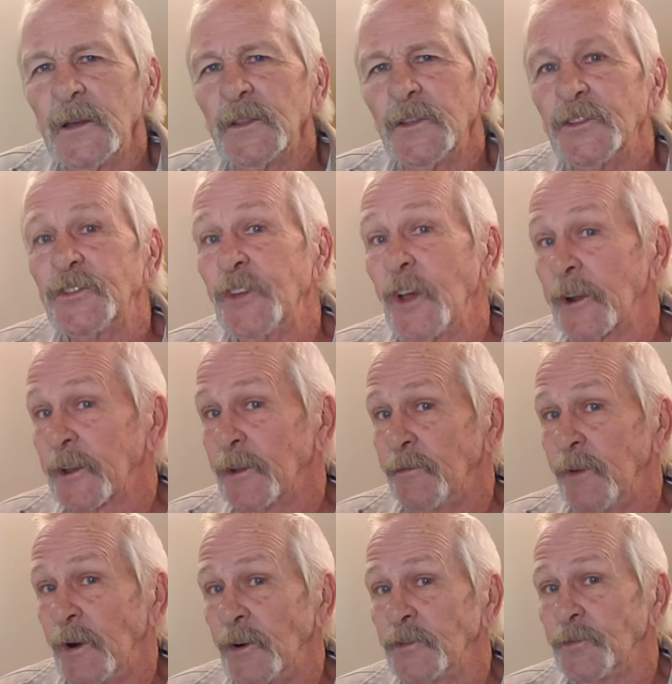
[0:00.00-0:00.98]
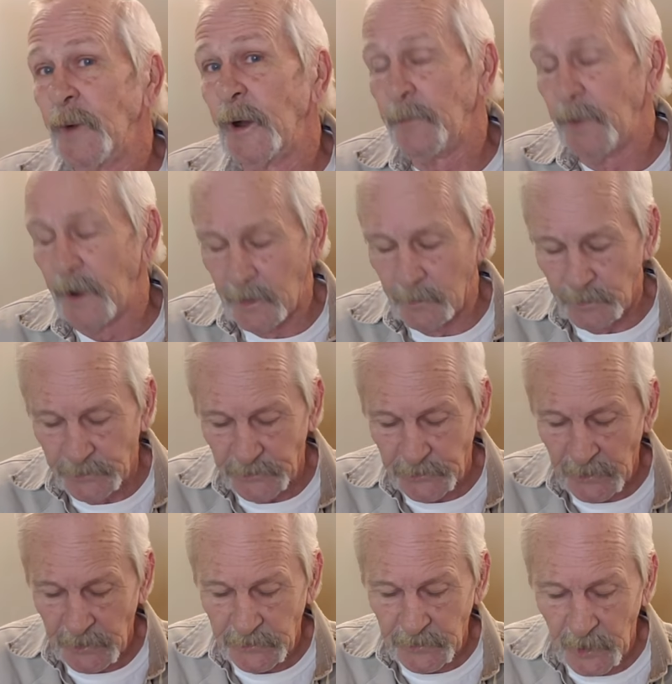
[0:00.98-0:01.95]
The second verse, my Bible
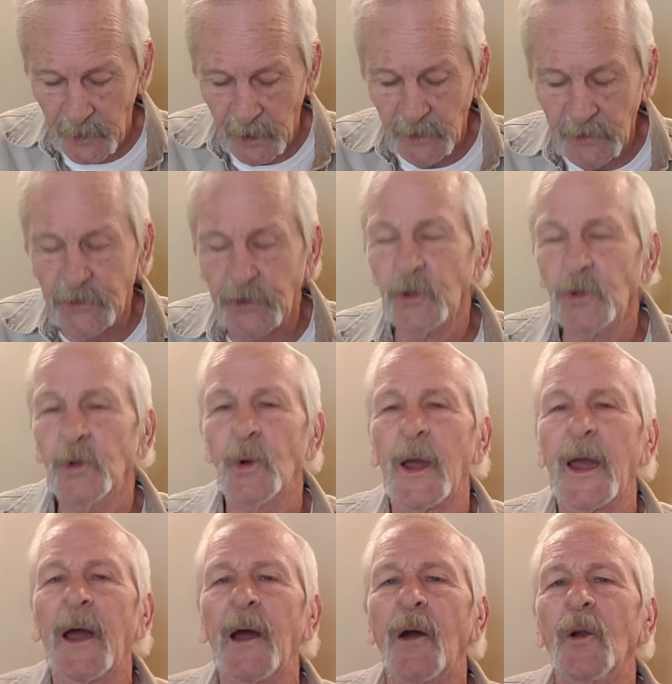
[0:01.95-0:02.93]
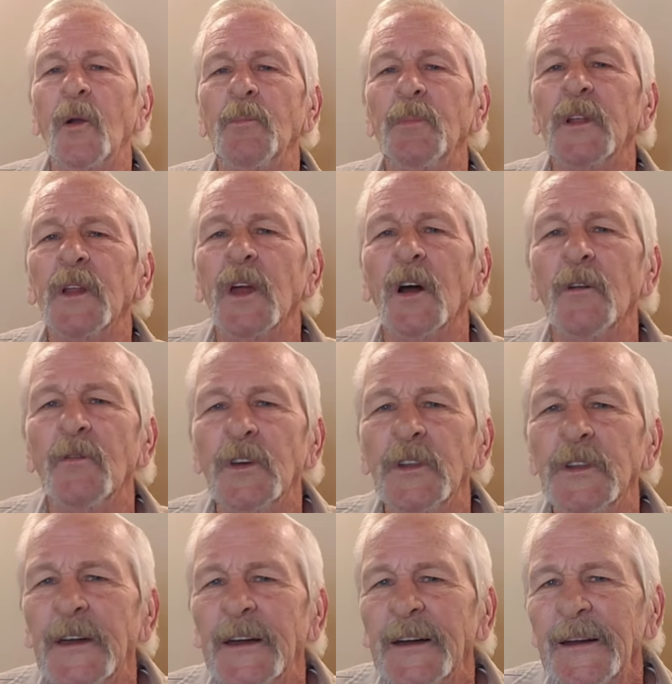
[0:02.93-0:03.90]
says, Unto our
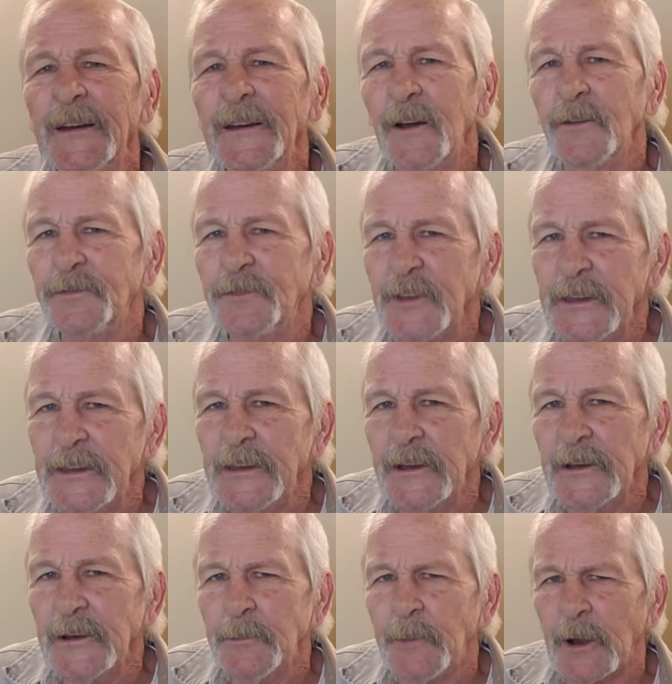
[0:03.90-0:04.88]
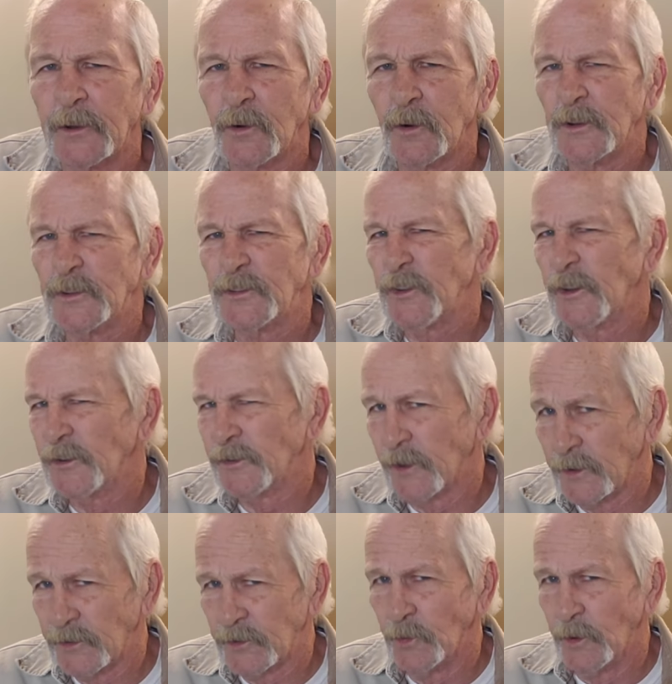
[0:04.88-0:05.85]
beloved Apphia, my Greek says,
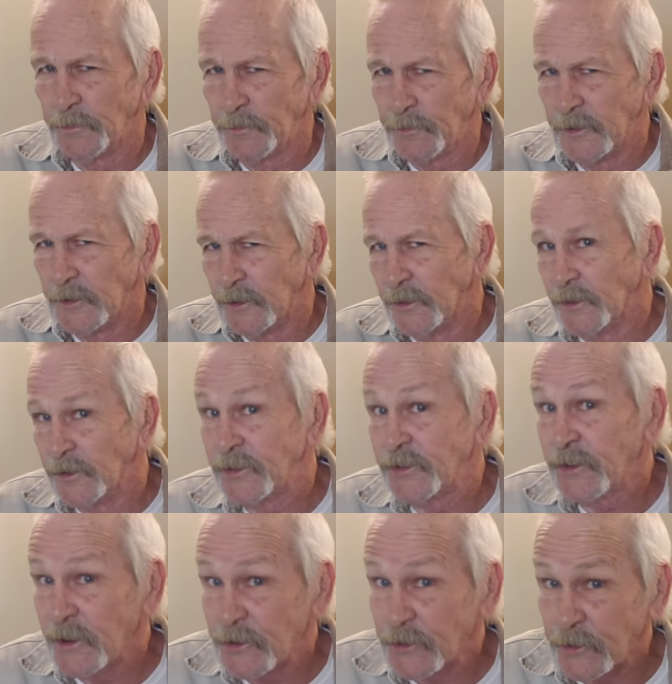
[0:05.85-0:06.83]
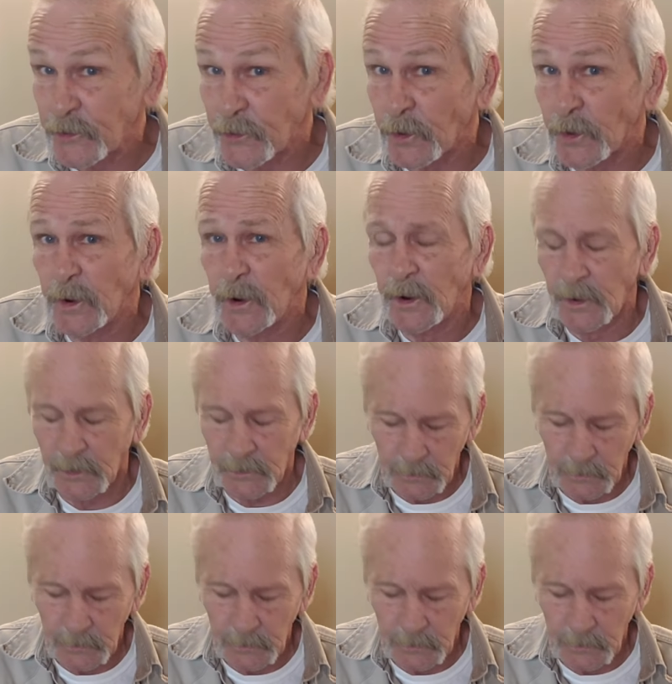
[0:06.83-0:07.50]
Unto Apphia, the sister.